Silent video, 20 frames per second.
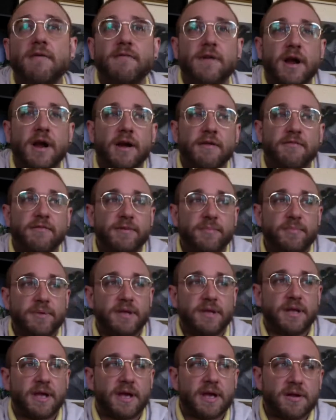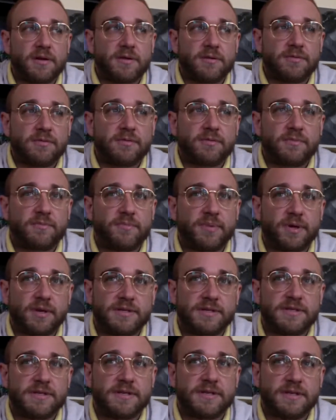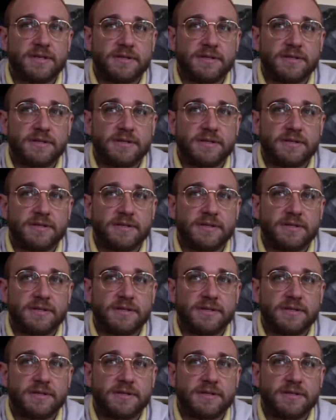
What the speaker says: every piano person